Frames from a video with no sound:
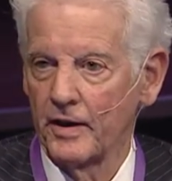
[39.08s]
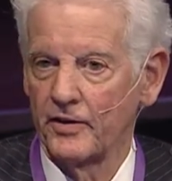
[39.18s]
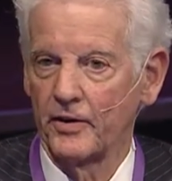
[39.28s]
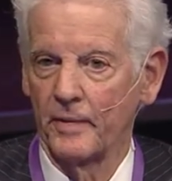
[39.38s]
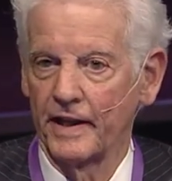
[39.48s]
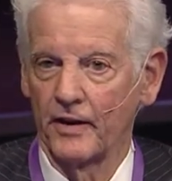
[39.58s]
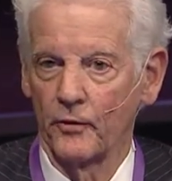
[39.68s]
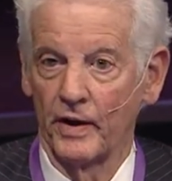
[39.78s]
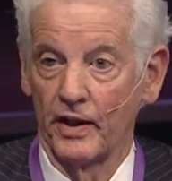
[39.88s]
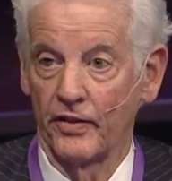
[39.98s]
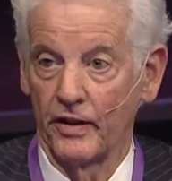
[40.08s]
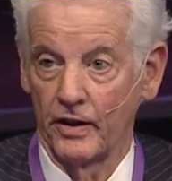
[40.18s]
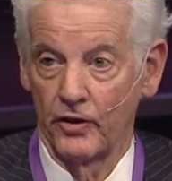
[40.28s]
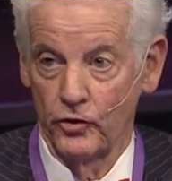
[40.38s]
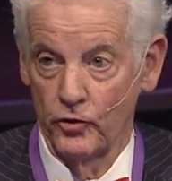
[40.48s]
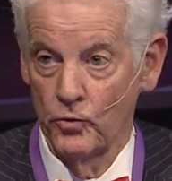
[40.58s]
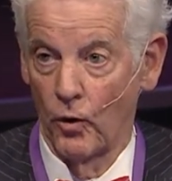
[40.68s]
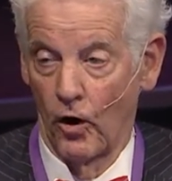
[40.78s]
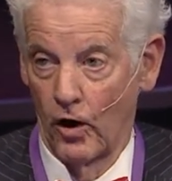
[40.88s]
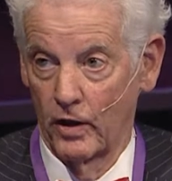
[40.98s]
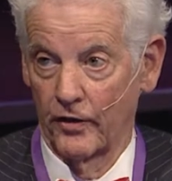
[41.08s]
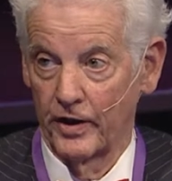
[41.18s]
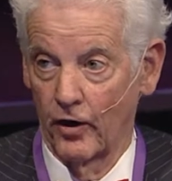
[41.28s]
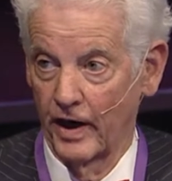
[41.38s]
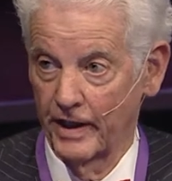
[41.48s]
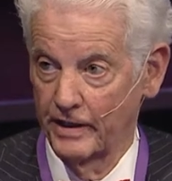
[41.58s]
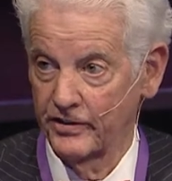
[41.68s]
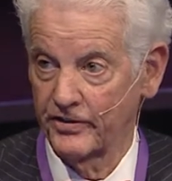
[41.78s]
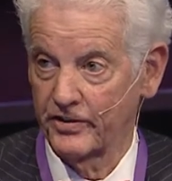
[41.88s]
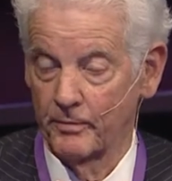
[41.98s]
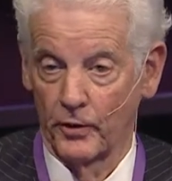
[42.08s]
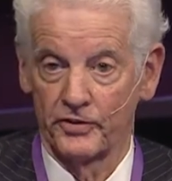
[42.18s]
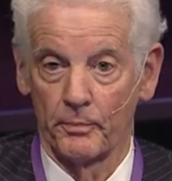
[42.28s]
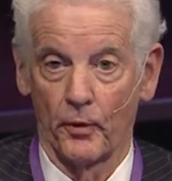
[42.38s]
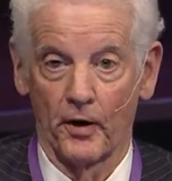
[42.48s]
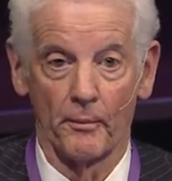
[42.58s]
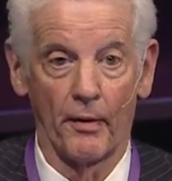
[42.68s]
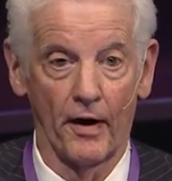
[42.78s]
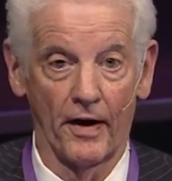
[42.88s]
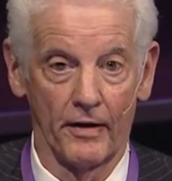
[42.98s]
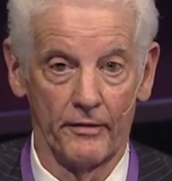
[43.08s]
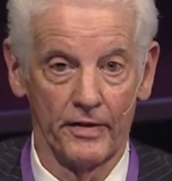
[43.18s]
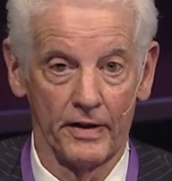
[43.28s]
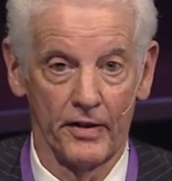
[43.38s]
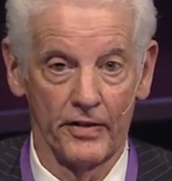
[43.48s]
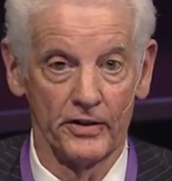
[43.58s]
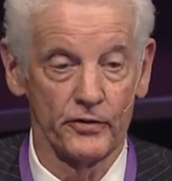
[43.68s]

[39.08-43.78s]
To begin with you all, the audience, the most important part of this